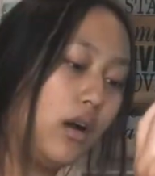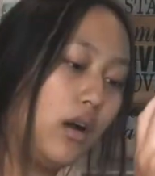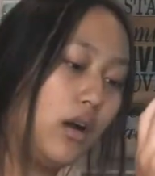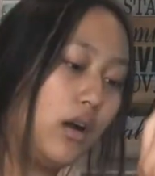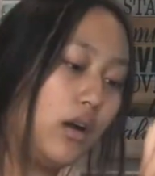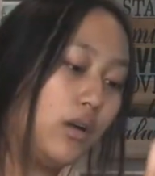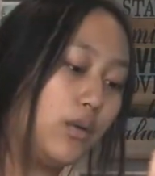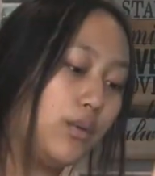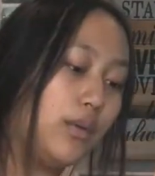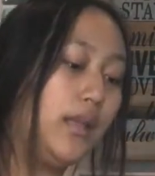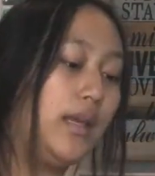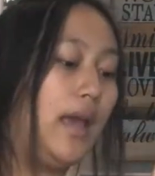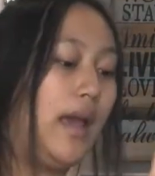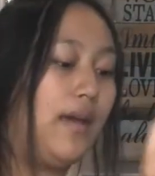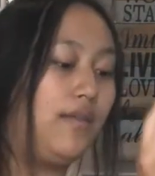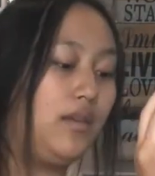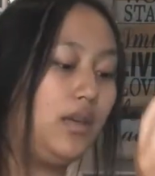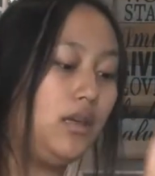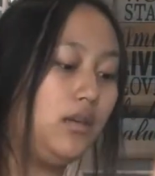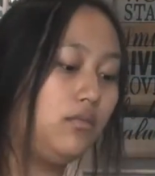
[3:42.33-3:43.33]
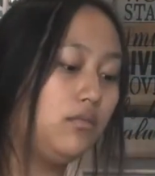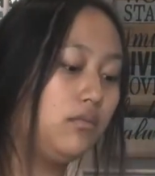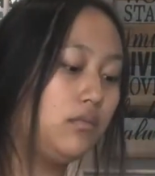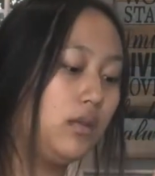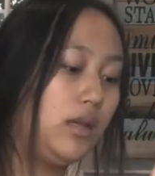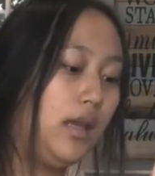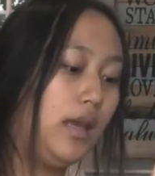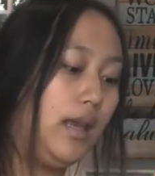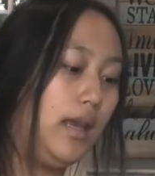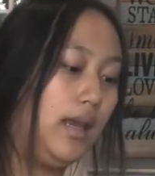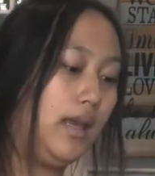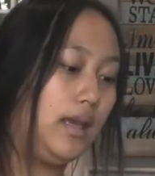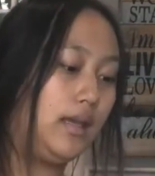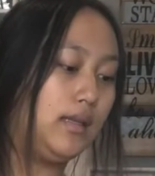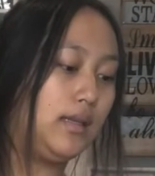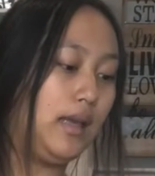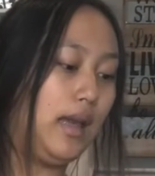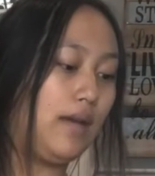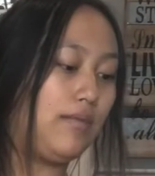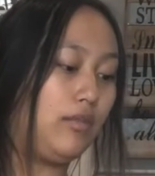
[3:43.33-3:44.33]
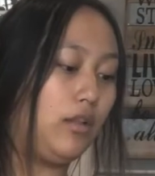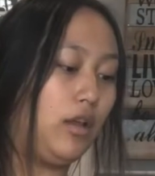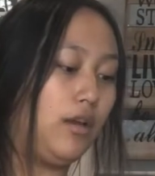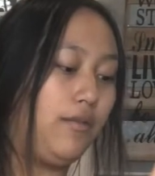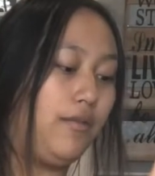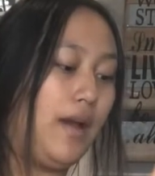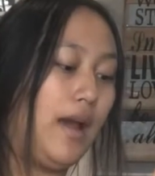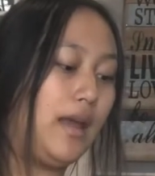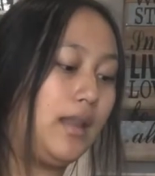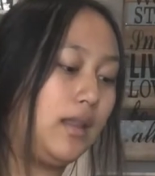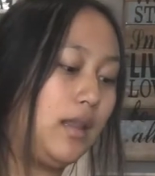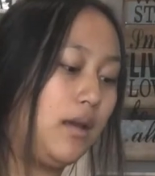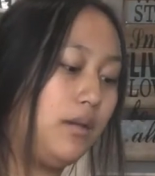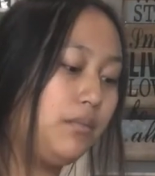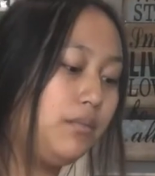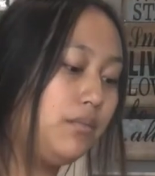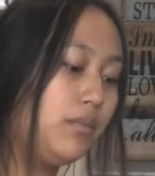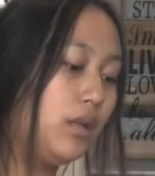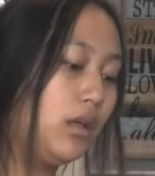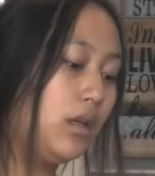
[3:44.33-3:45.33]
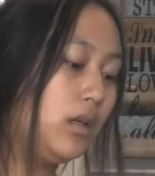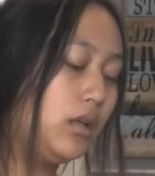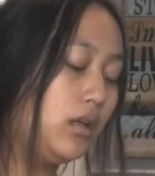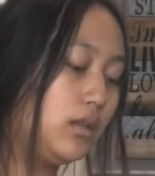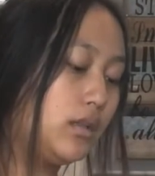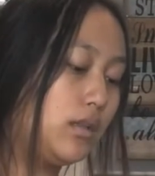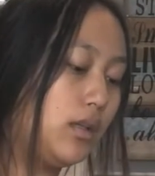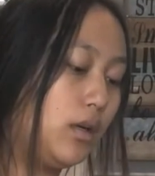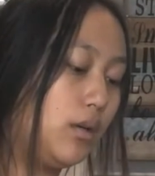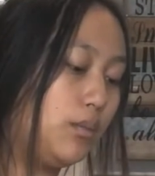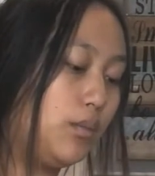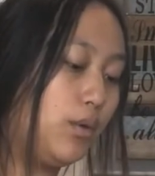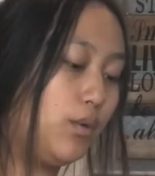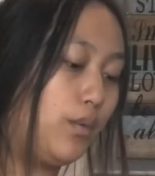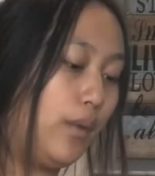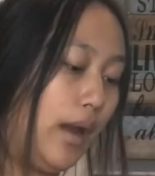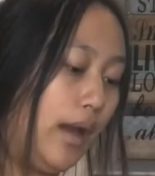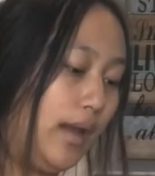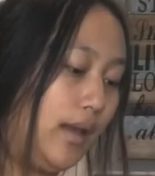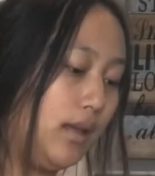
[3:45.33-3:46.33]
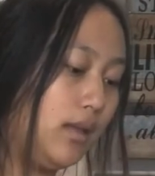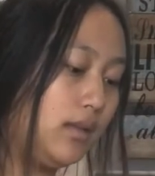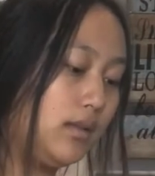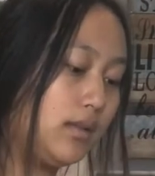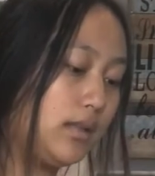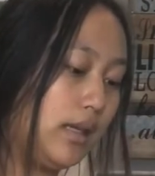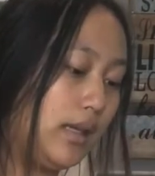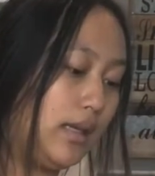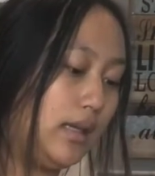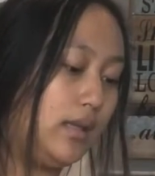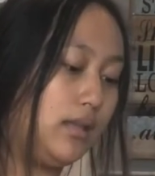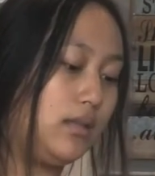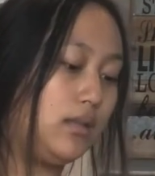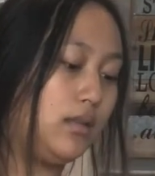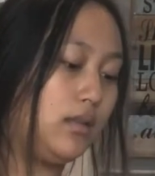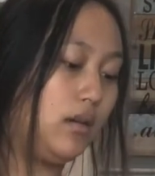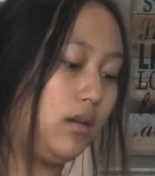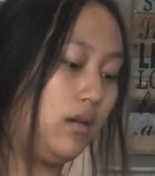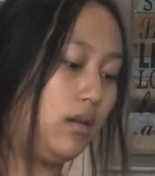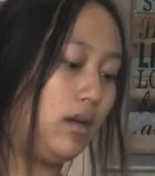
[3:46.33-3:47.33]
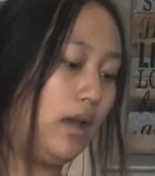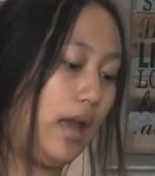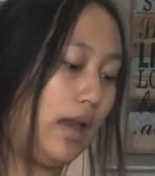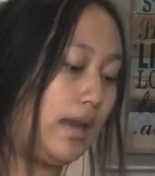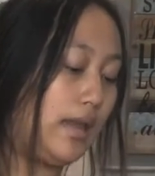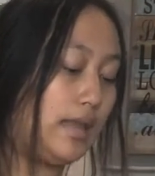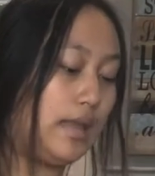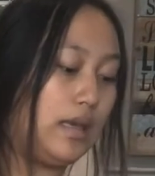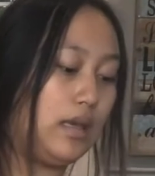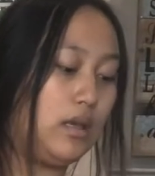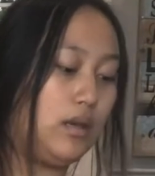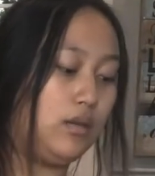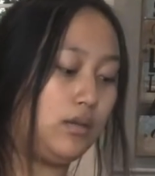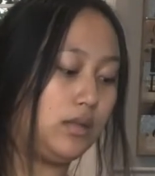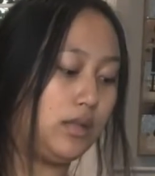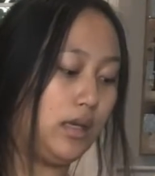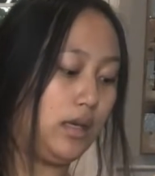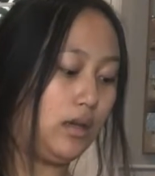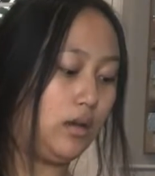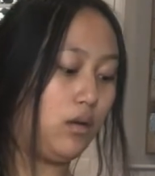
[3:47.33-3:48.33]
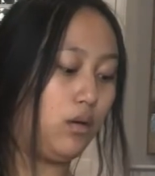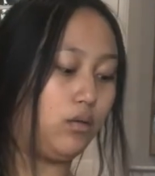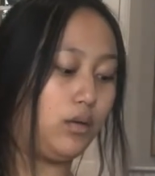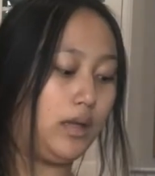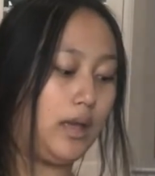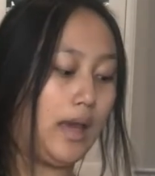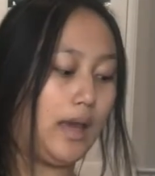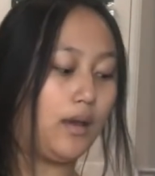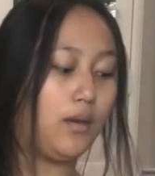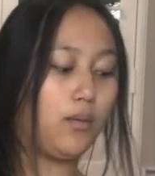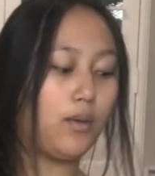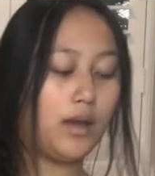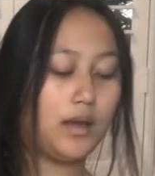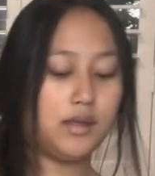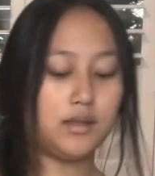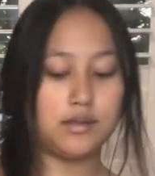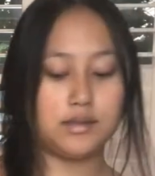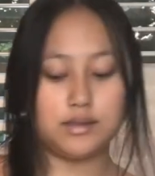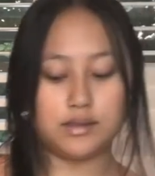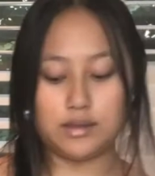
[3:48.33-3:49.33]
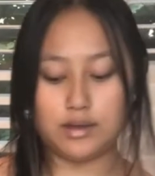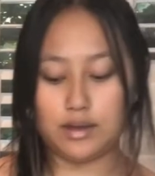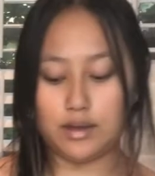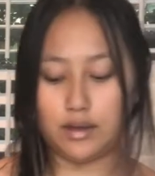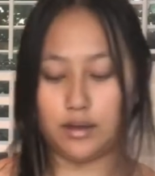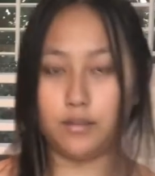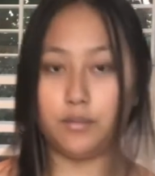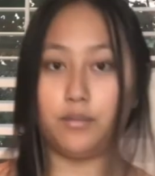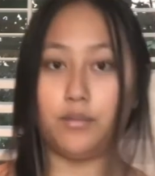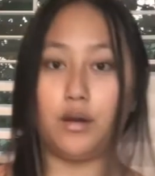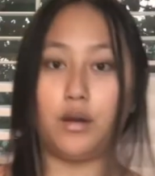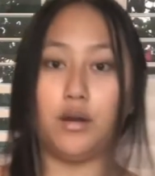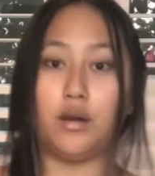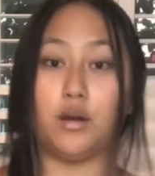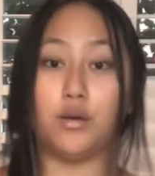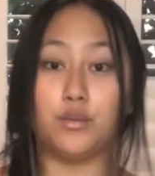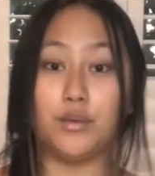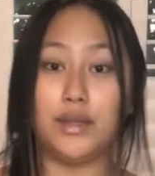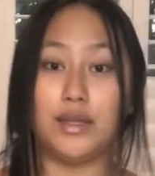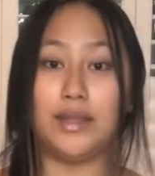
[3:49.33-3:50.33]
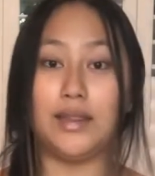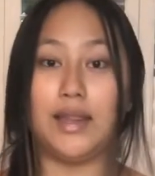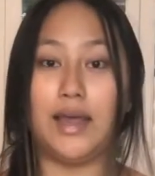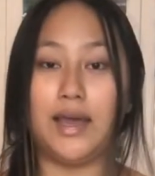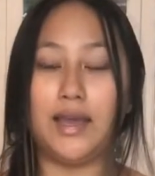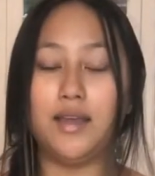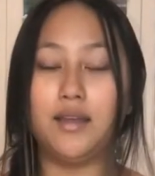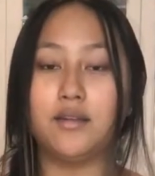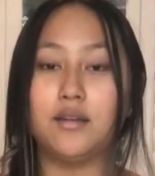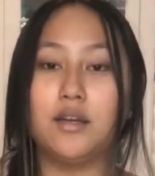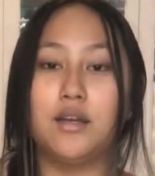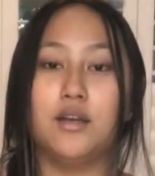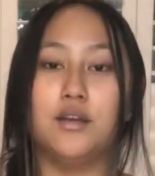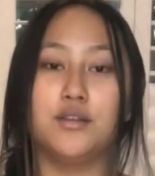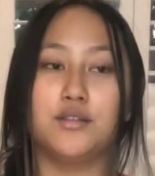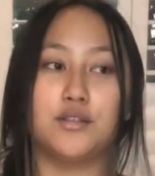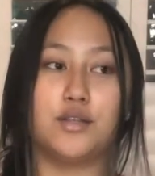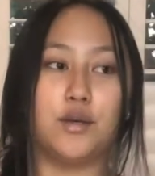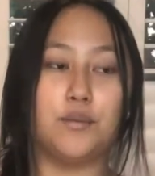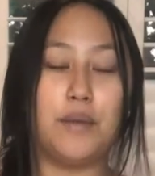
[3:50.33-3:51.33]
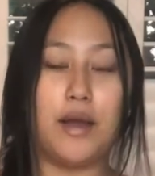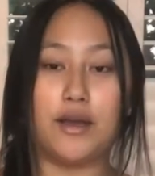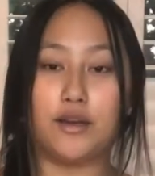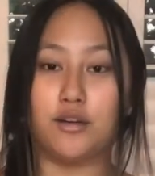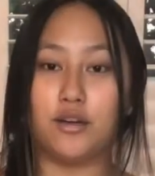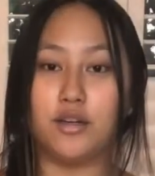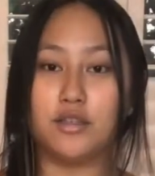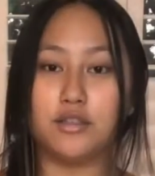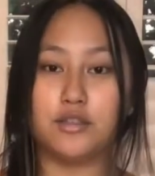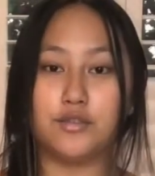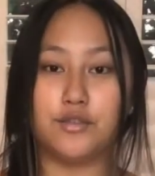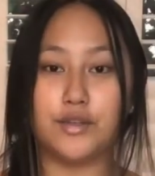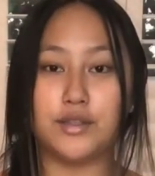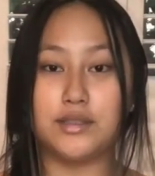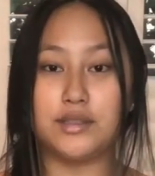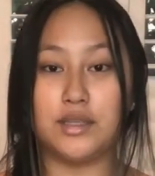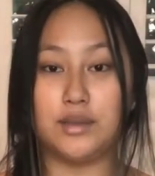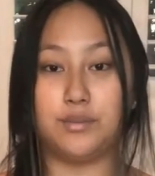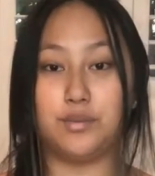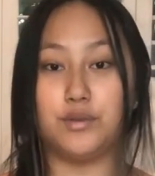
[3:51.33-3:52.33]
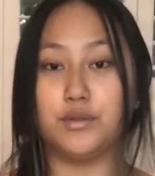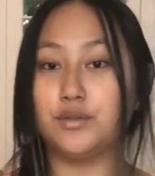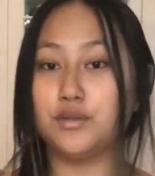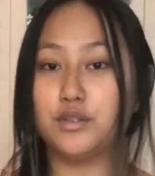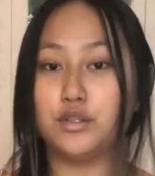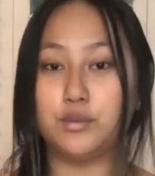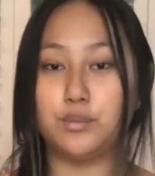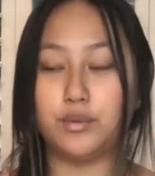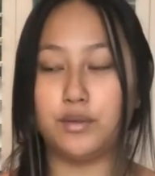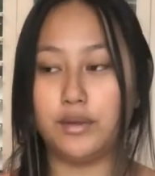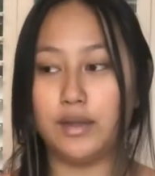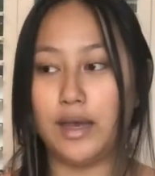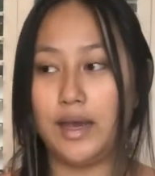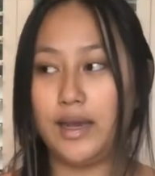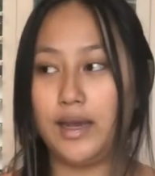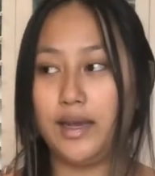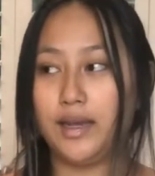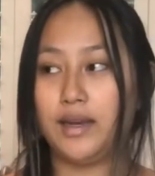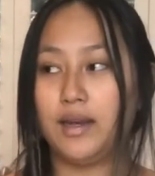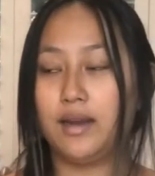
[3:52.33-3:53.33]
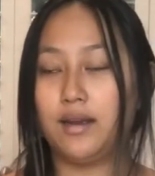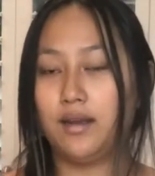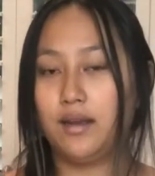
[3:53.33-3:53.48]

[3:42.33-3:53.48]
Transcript: are really heavy and they have a lot of fat in them, so meringues and anything using only egg whites are really light. So macarons, for example, super light.